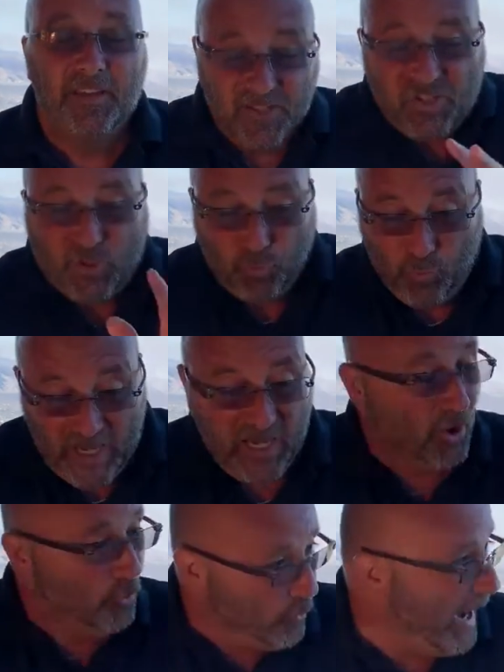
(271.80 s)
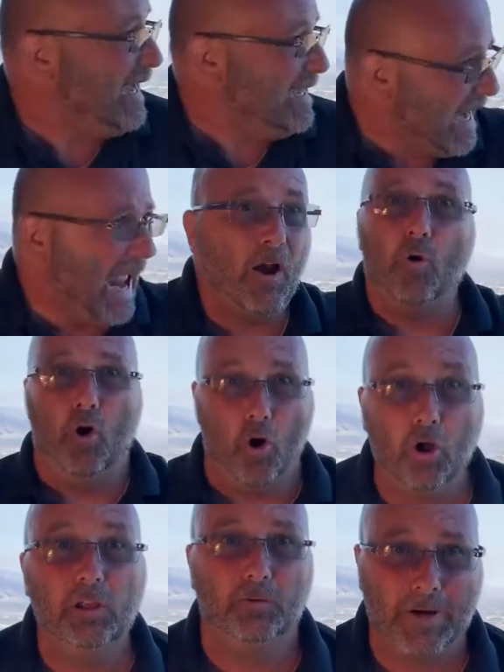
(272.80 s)
This is real right now
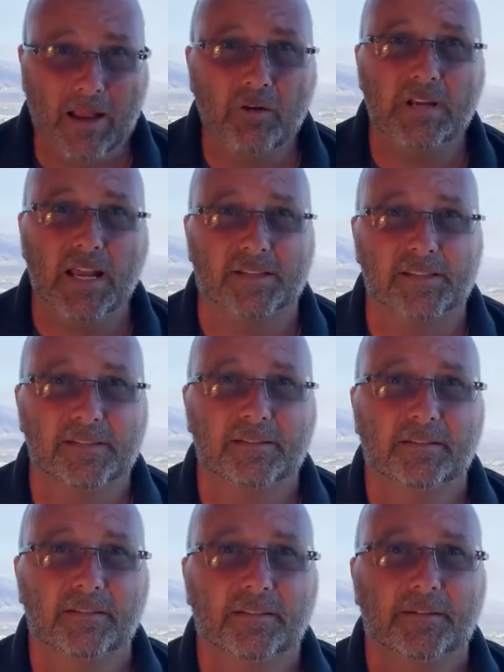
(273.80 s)
all around us.